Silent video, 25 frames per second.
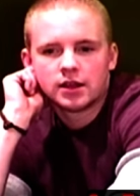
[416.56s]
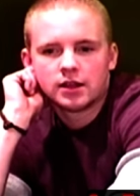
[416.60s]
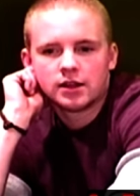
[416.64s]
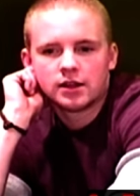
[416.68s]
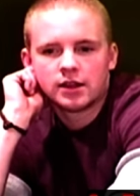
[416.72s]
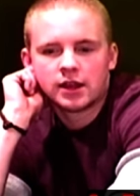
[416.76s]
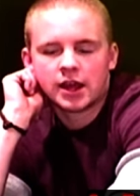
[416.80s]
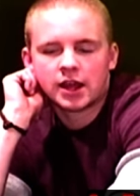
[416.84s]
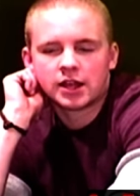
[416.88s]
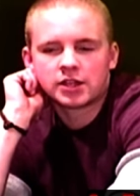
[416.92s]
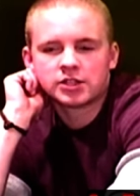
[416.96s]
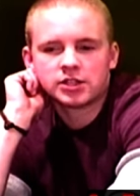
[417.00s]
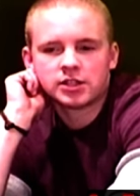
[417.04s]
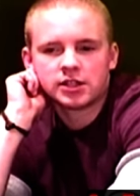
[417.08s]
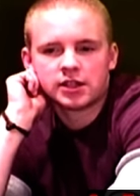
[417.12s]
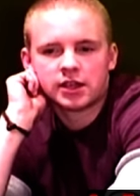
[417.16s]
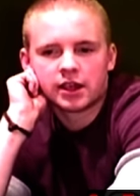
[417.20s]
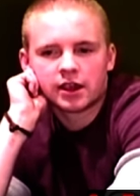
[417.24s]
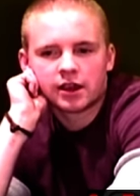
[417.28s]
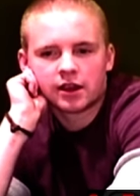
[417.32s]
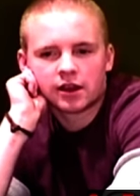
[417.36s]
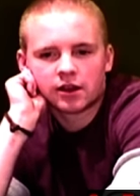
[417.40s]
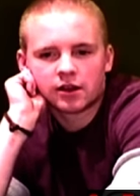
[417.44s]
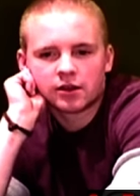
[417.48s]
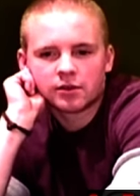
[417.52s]
they actually
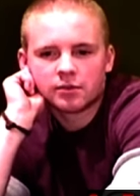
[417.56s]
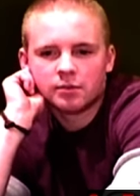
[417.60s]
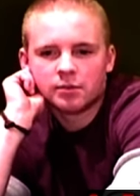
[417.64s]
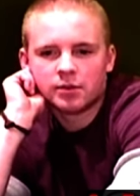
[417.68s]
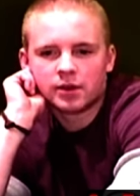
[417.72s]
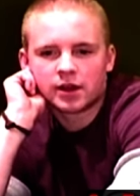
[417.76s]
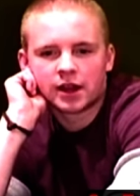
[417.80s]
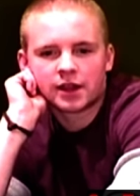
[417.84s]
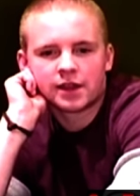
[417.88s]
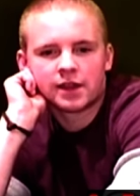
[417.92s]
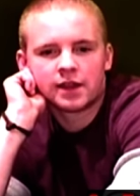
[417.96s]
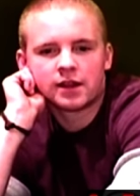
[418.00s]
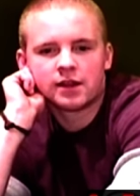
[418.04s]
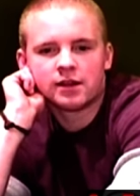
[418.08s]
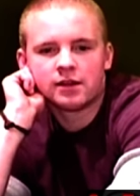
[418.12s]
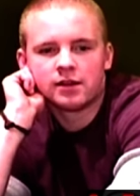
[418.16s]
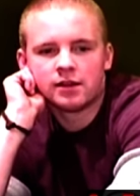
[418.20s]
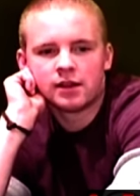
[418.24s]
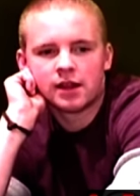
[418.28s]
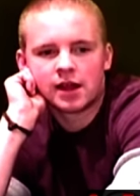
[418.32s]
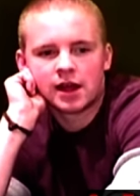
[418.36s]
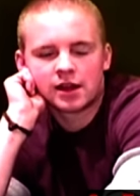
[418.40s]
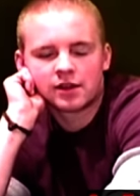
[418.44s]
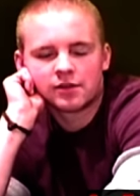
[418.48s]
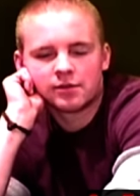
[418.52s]
care. But I think a
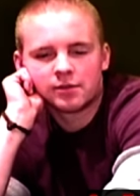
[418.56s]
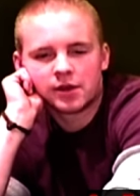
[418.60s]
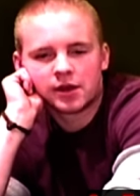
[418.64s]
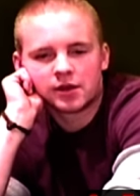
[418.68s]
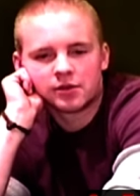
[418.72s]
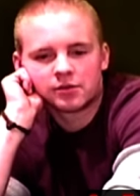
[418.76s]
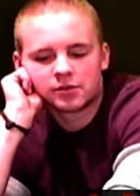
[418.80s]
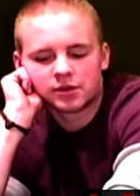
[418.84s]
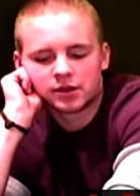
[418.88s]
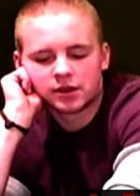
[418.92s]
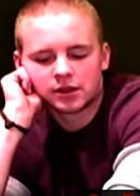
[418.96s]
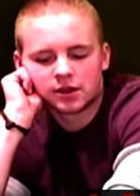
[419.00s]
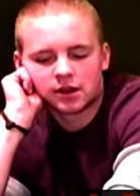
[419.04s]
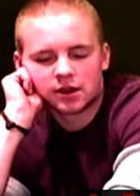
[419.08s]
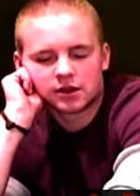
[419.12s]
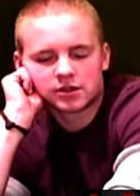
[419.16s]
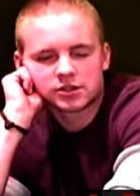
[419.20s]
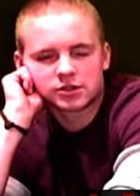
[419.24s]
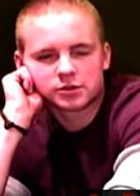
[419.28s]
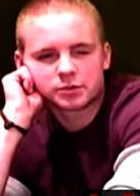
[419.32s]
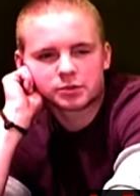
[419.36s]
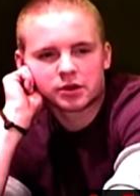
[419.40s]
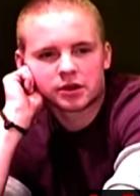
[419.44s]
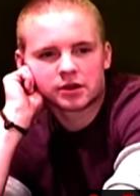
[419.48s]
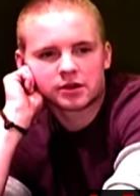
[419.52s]
lot of men really are
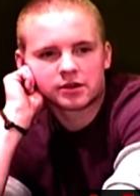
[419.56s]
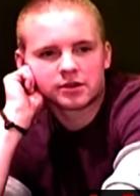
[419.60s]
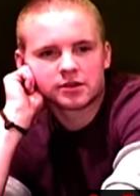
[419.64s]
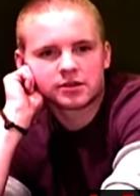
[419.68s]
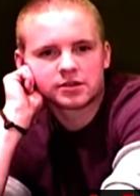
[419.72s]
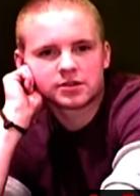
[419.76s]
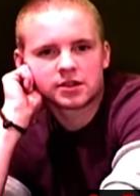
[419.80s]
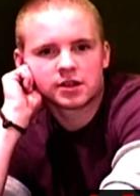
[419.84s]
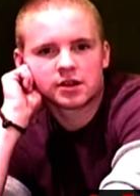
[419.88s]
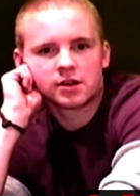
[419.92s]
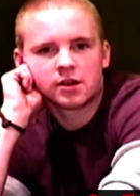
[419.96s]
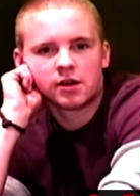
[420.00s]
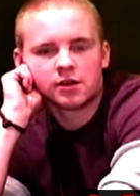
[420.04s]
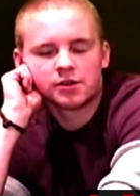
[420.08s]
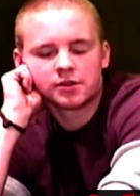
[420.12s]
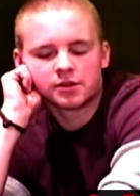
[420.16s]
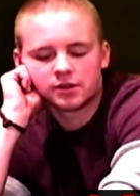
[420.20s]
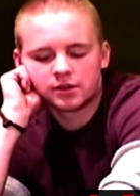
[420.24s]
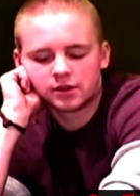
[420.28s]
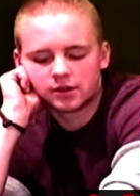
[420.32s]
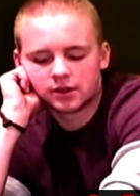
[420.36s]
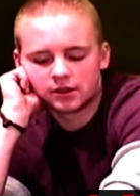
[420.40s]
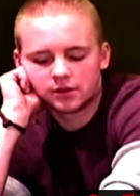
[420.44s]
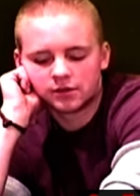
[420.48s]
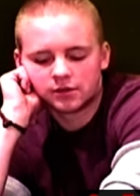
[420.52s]
just predators, and all they're
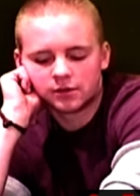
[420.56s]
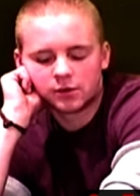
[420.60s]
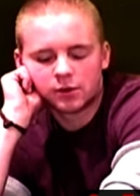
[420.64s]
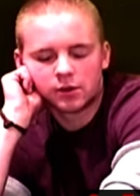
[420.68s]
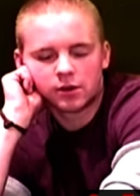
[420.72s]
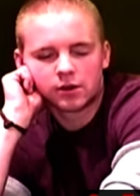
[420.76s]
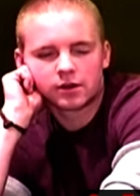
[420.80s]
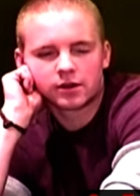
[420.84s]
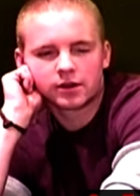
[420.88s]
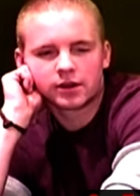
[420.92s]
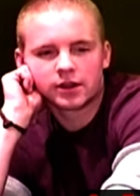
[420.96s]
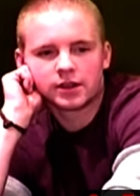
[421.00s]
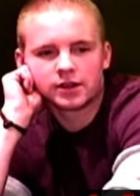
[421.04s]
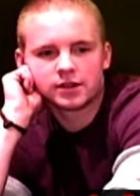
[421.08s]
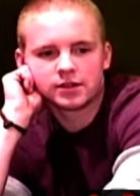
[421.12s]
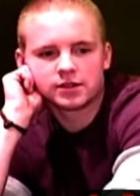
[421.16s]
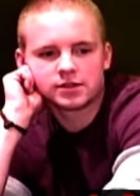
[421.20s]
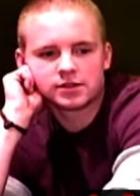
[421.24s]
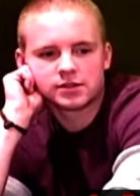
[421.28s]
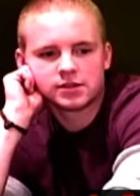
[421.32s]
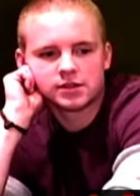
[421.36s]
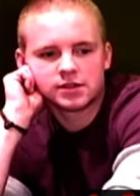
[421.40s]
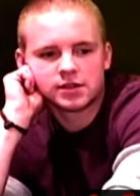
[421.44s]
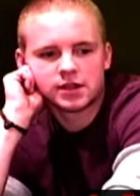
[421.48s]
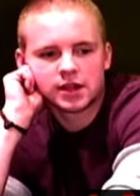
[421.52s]
looking for is
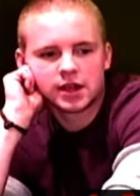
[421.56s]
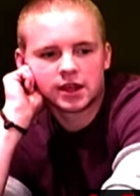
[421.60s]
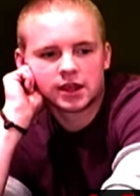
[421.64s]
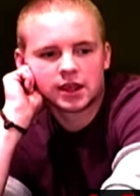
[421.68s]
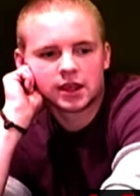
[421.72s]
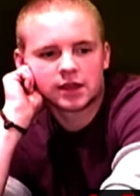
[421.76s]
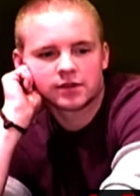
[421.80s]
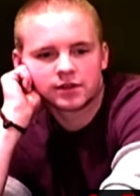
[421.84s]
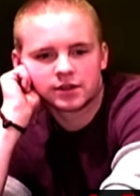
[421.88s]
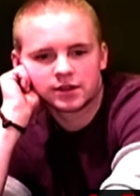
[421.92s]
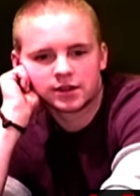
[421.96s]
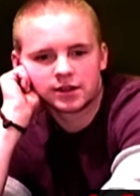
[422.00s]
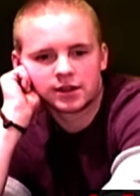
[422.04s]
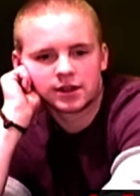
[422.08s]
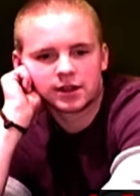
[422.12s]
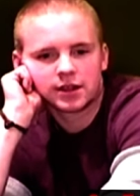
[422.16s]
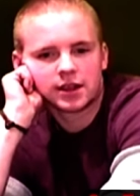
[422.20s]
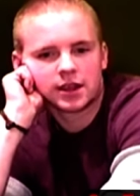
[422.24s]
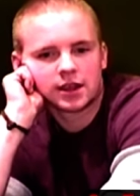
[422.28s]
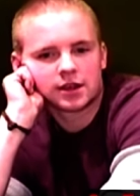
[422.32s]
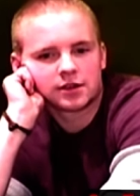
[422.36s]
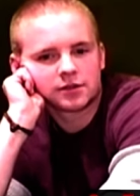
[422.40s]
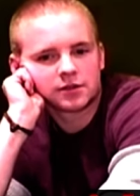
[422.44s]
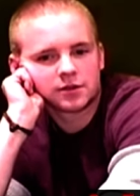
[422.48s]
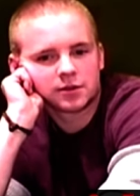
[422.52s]
to take everything they
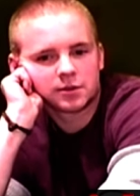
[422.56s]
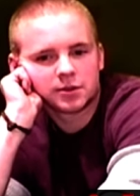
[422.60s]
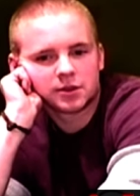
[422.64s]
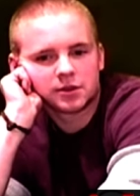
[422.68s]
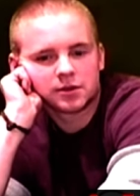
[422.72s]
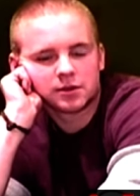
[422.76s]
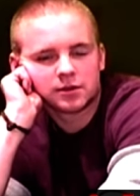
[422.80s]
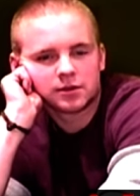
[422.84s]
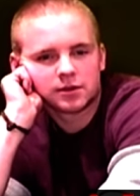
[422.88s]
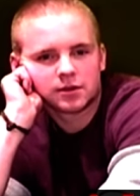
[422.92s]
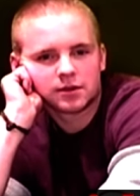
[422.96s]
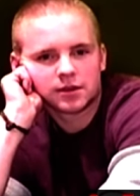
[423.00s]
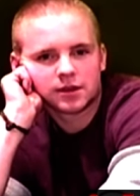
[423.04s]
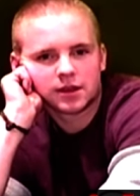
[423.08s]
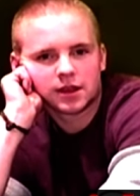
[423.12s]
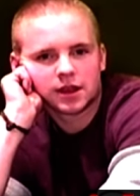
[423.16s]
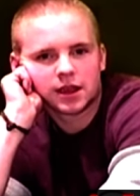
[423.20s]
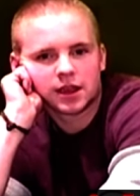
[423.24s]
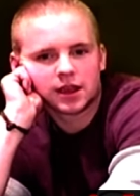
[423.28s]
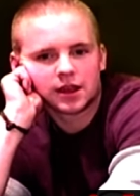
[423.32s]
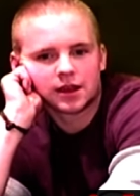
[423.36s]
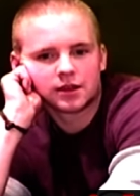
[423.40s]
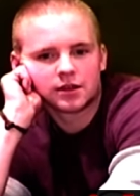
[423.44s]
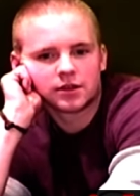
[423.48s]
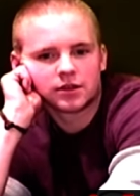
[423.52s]
can from you
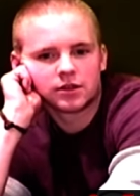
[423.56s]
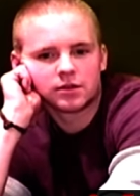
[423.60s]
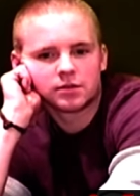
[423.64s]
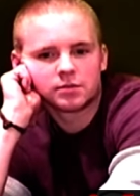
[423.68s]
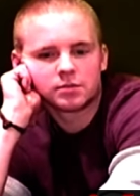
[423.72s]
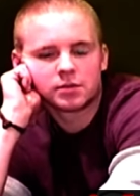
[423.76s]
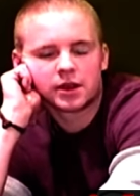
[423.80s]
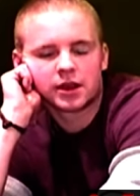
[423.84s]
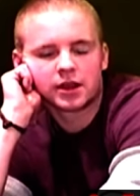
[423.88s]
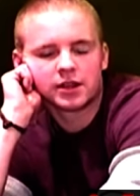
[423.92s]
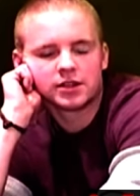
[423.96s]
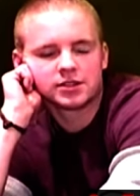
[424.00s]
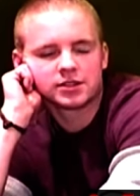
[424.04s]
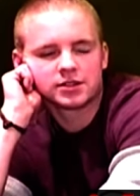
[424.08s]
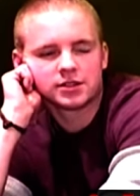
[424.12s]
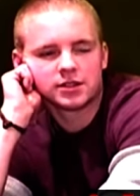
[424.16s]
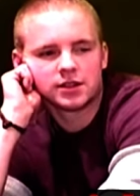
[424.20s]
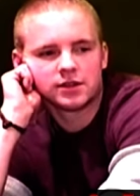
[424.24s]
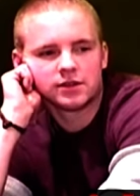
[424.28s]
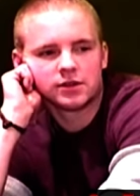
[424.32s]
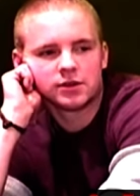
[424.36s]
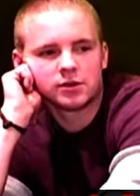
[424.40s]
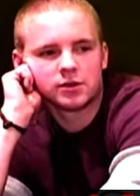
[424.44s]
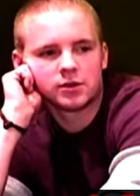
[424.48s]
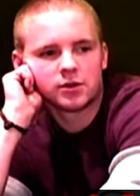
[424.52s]
and probably just
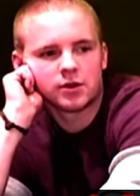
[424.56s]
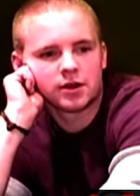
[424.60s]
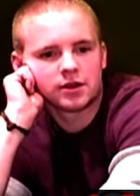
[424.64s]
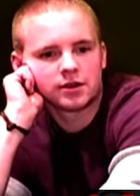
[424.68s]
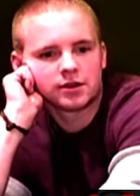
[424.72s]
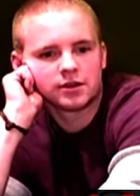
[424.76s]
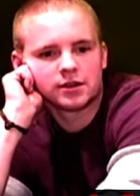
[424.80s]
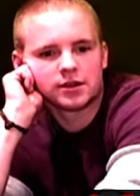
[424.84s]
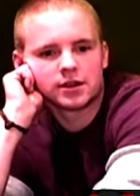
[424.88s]
leave you and go on to